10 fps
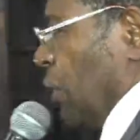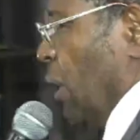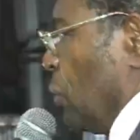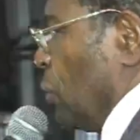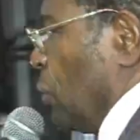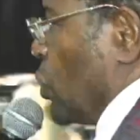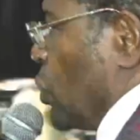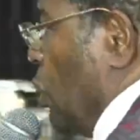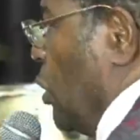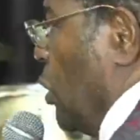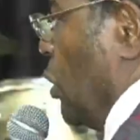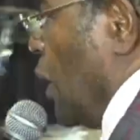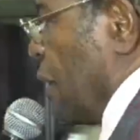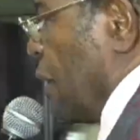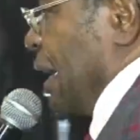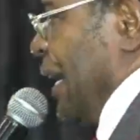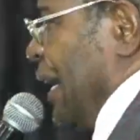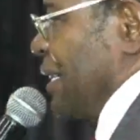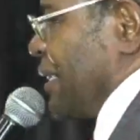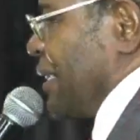I want you to know the
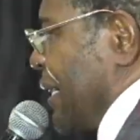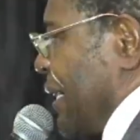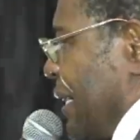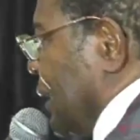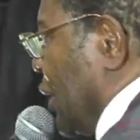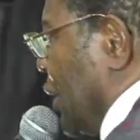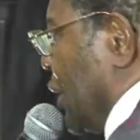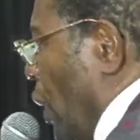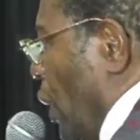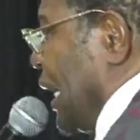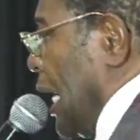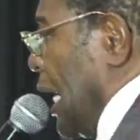rice and the salad at your wedding can't